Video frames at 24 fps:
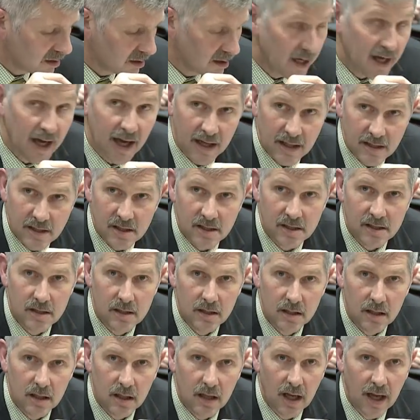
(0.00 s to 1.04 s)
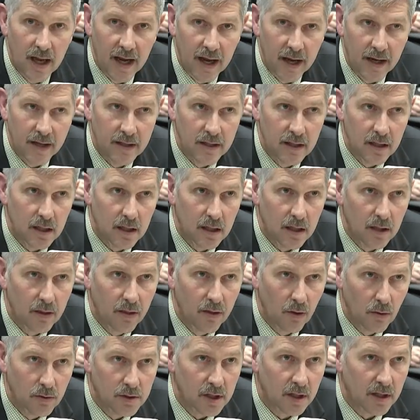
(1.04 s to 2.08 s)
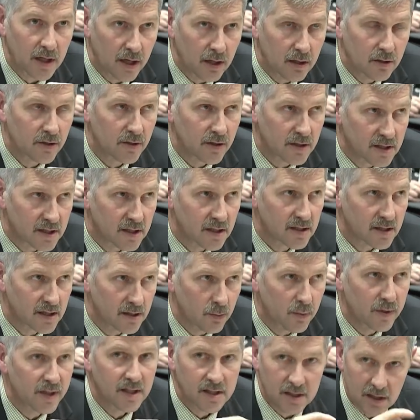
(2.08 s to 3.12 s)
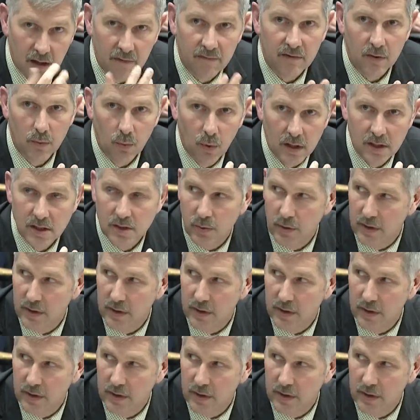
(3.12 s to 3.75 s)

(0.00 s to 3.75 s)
yes. And those are characteristics that we discover once